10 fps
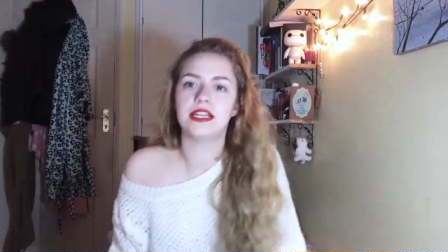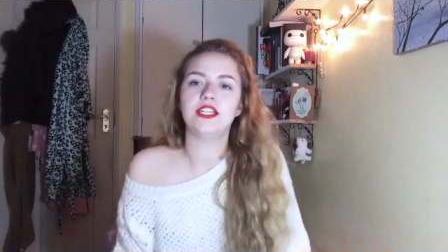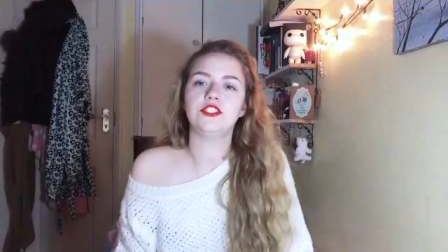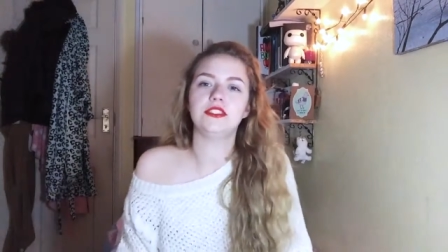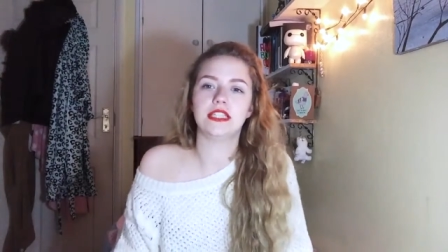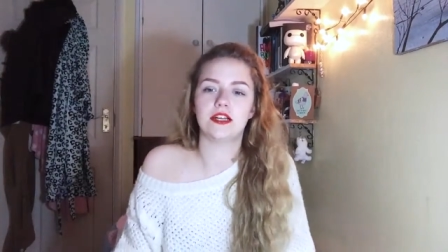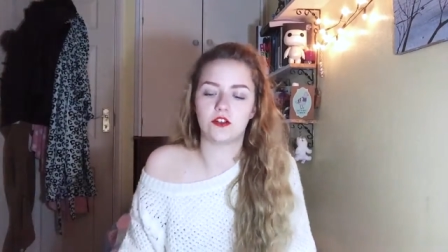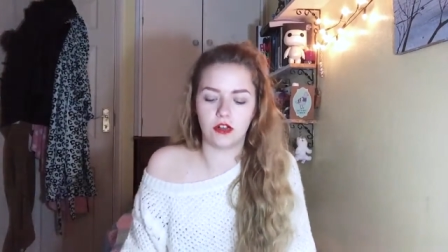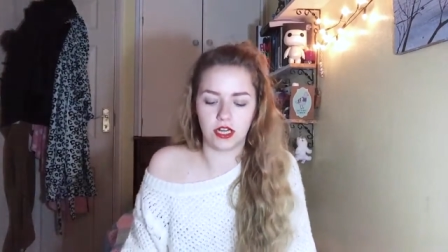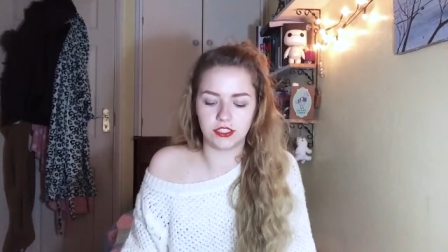The next shoes that I
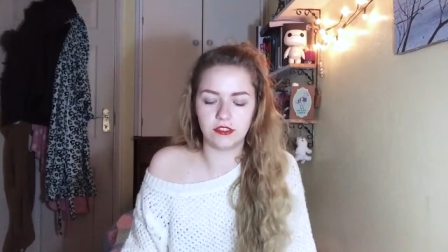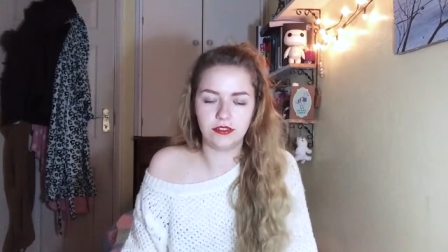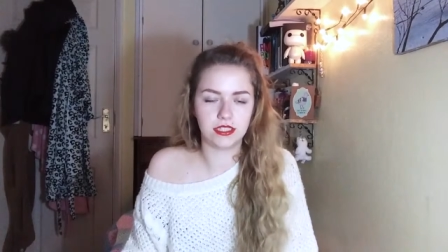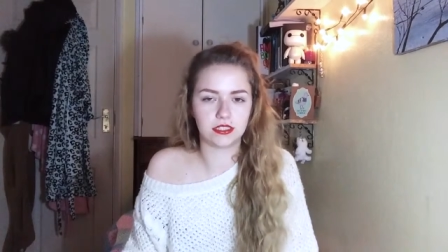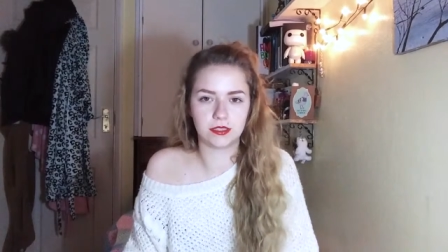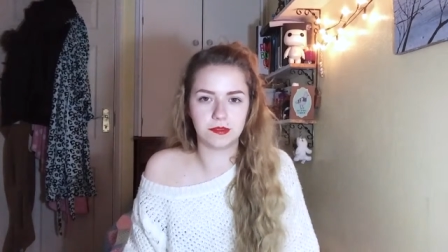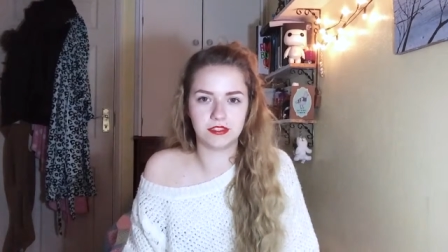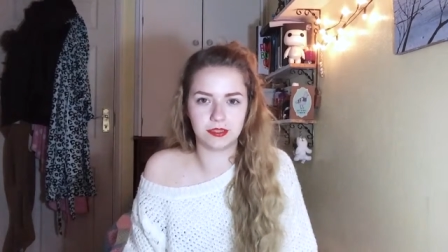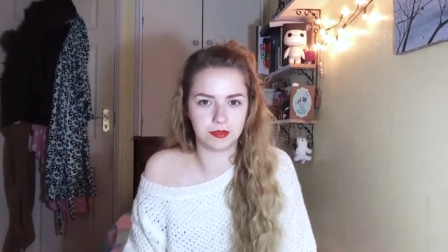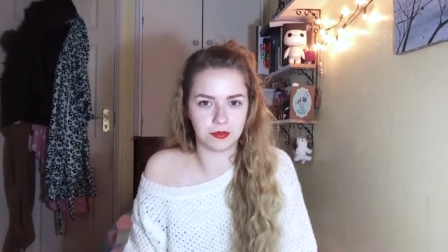got, I don't think are
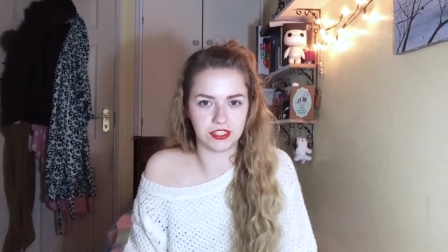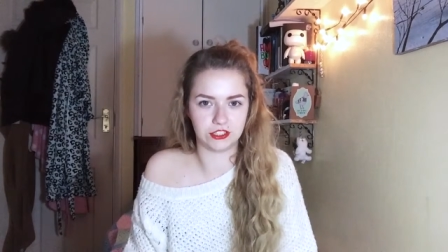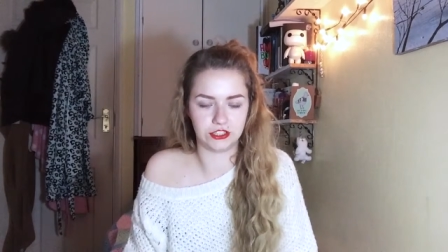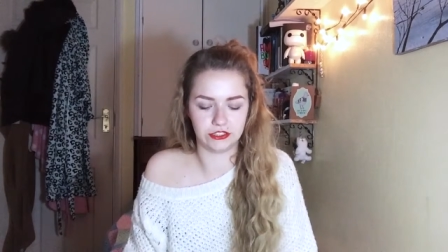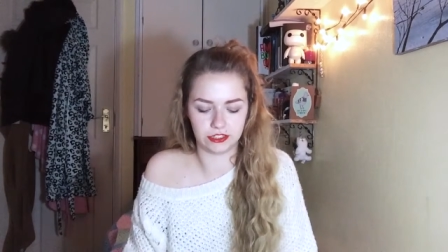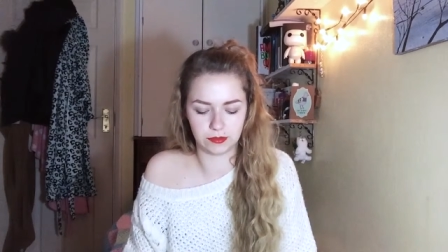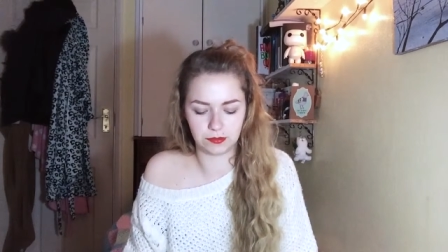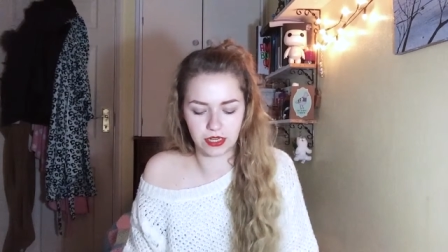supposed to be winter shoes,